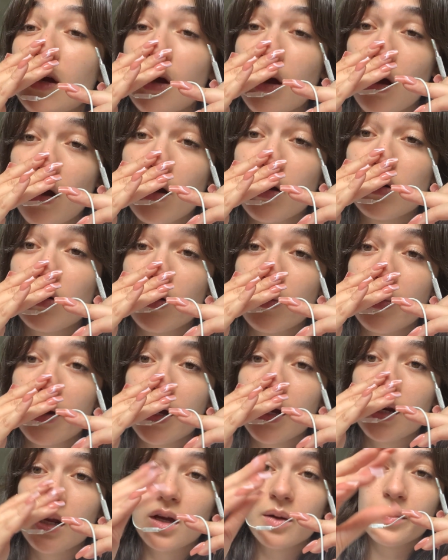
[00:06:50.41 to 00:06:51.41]
God
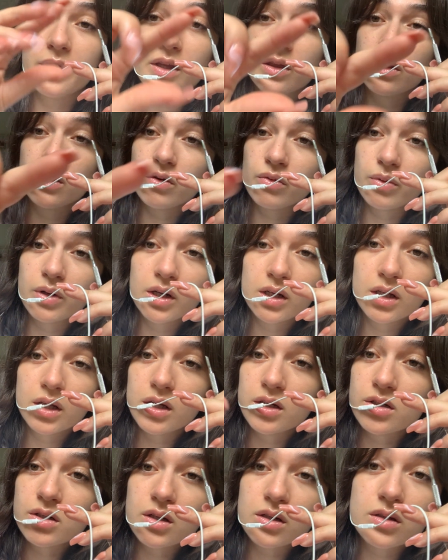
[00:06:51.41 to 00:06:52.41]
almighty, I mean,
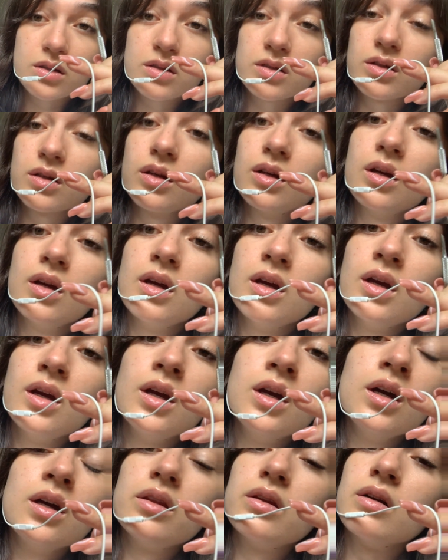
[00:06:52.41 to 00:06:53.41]

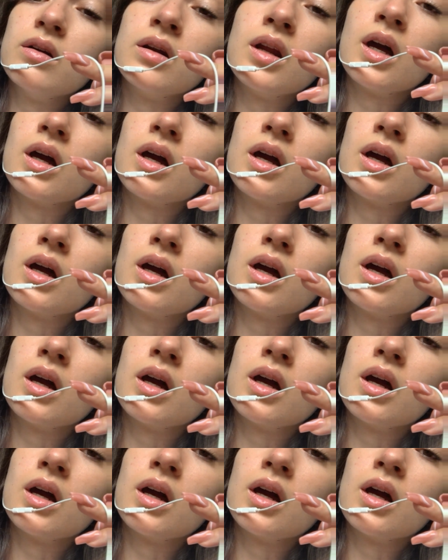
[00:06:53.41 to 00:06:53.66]
they're